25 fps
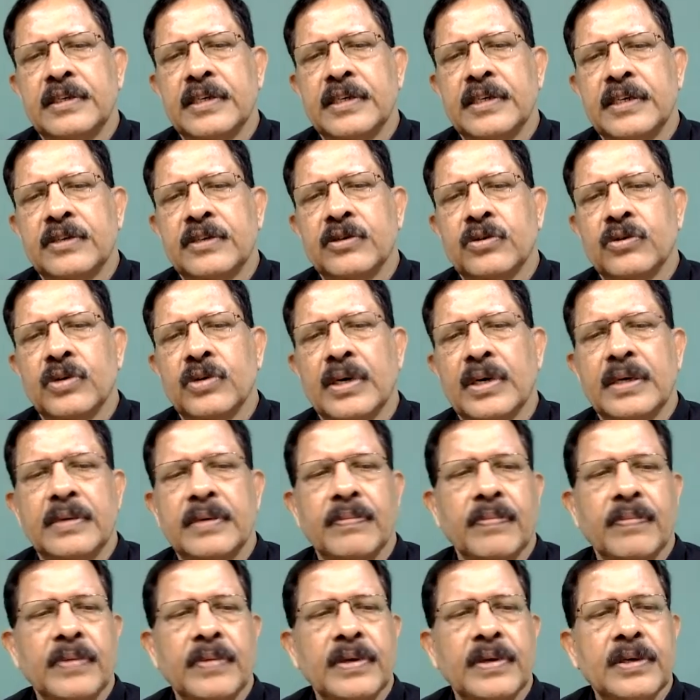Z square.
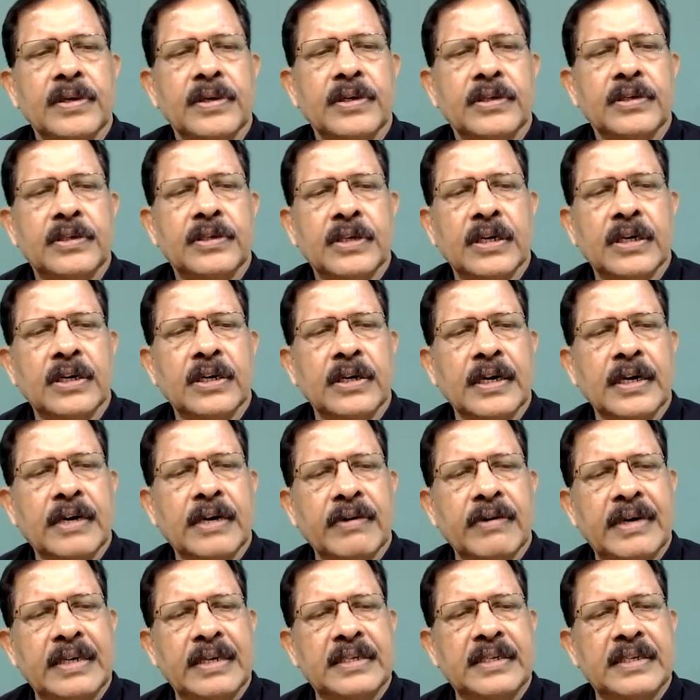So
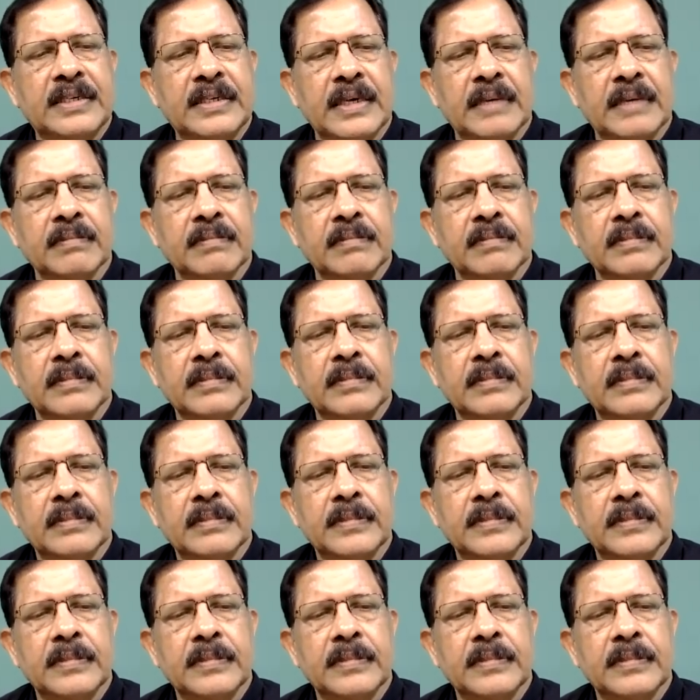required sum.